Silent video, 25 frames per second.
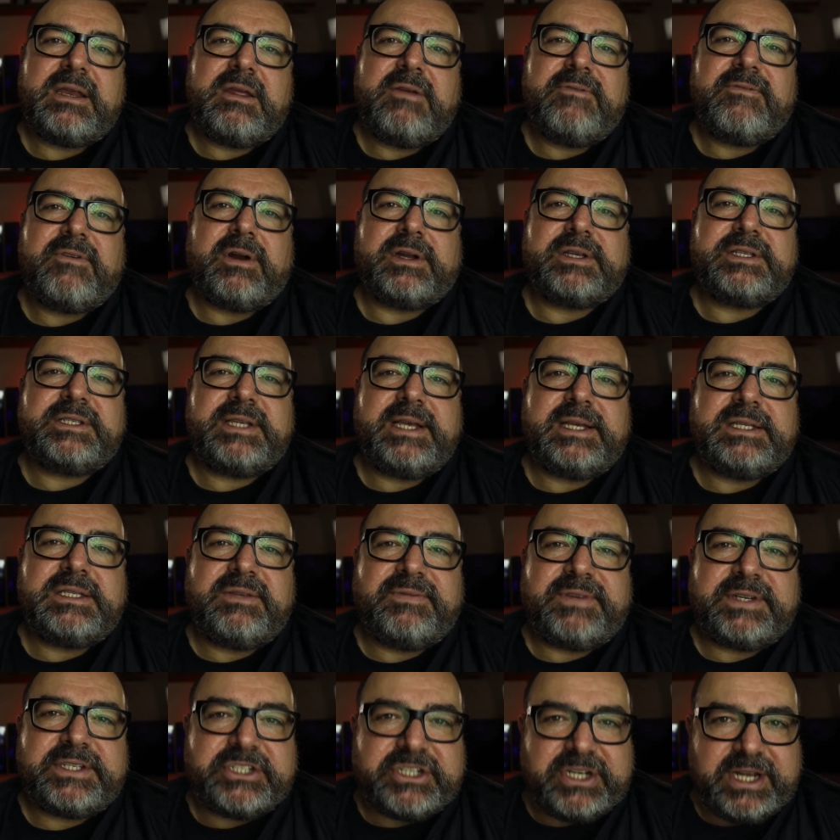You've got a sense of
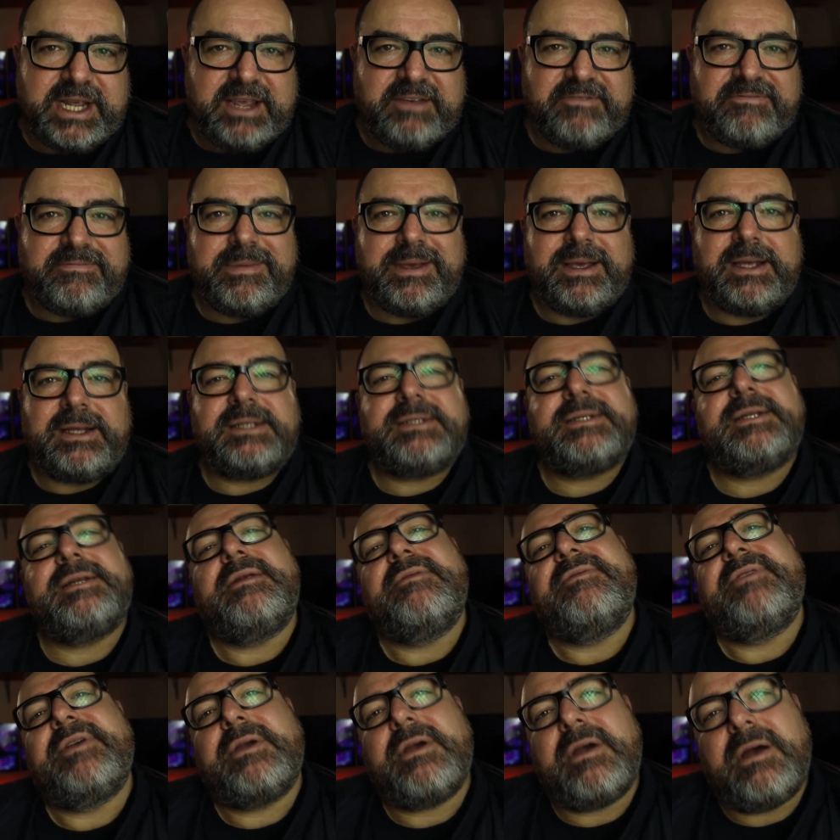achievement and
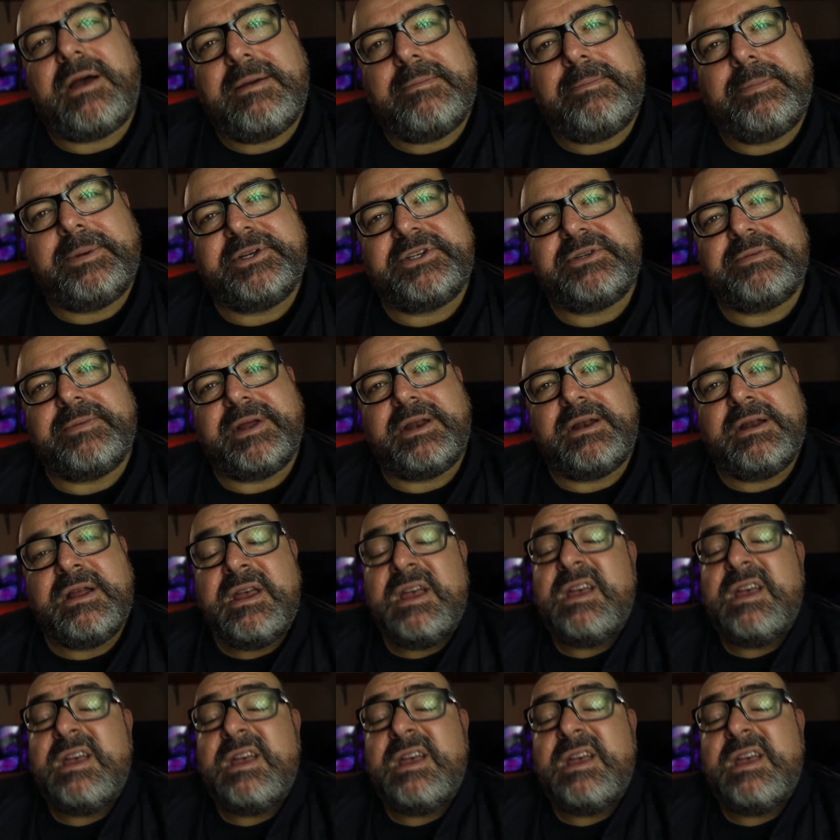of accomplishment.